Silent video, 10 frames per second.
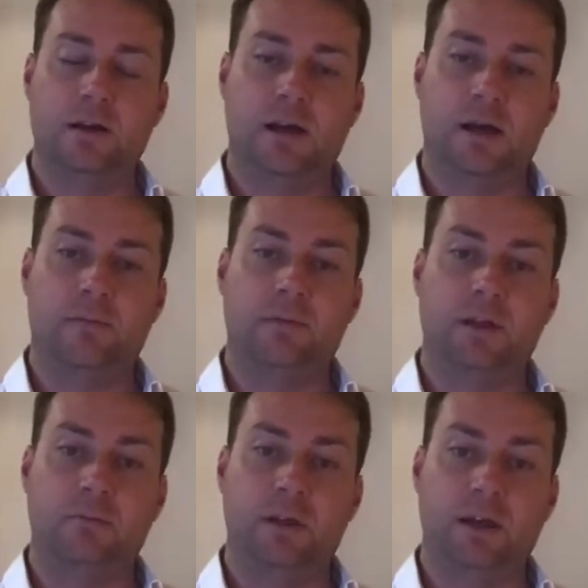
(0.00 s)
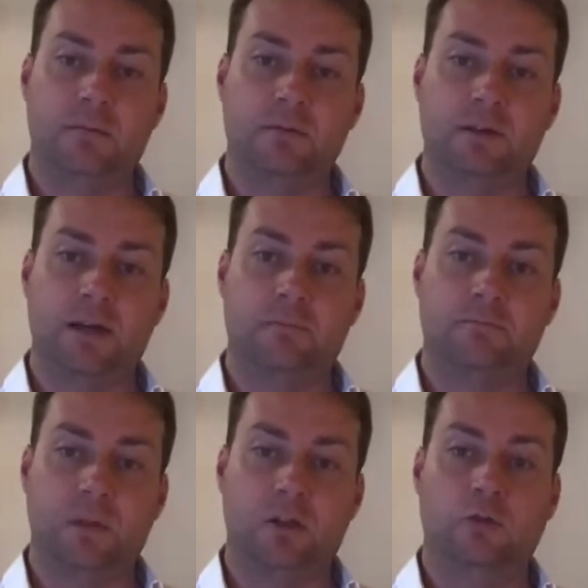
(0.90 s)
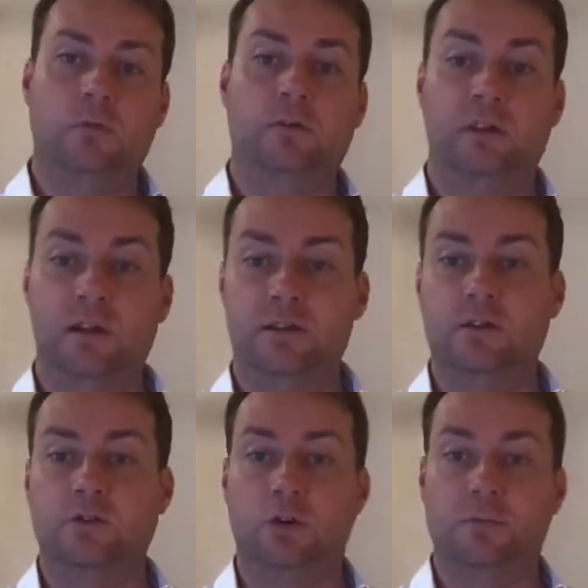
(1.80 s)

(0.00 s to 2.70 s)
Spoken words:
then it becomes a little bit of an easier job.